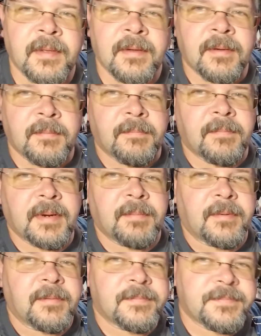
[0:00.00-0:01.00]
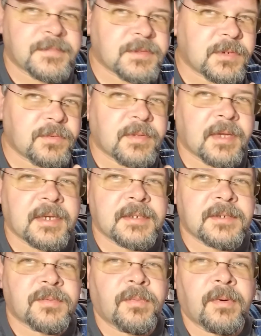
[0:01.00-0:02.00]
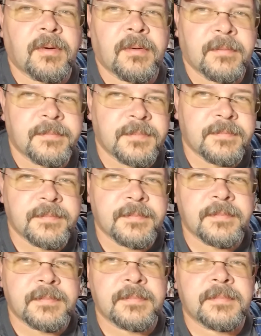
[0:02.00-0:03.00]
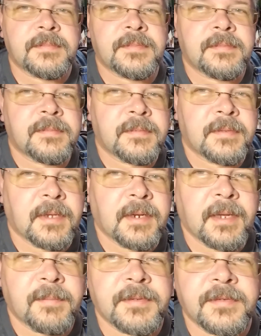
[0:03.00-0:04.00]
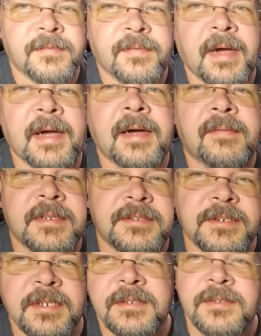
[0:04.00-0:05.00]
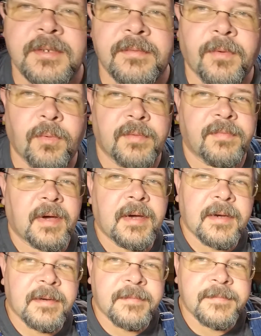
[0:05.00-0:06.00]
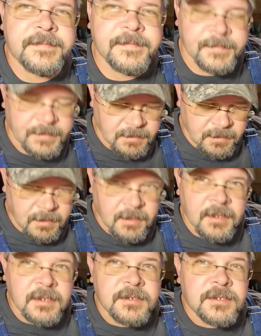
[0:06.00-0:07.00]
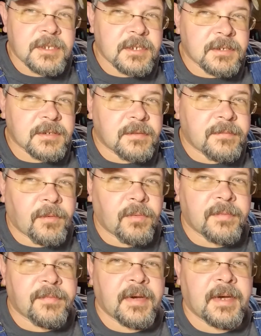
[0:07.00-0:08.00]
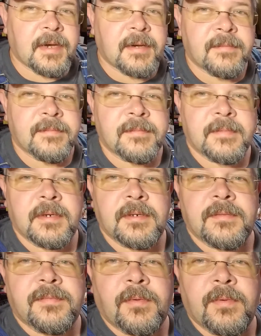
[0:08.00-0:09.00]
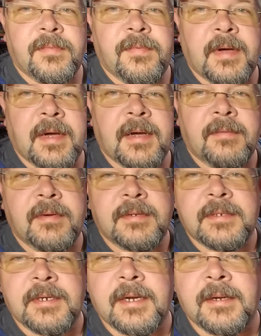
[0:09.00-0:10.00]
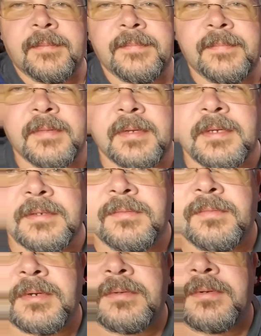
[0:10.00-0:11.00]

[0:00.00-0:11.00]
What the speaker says: Remember, two things in this world that'll help you survive, and that's Jesus and the 45. Jesus and the 45. There's 45 right there. That's a Ruger.